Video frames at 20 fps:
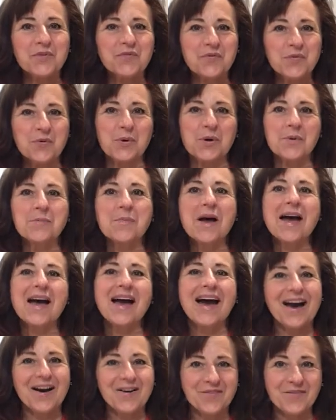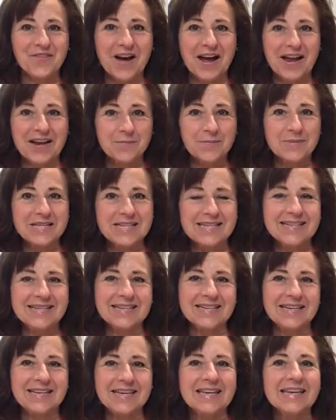form of vitamin
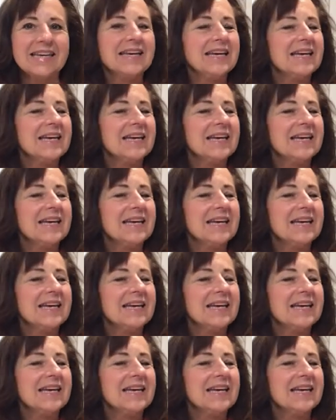C.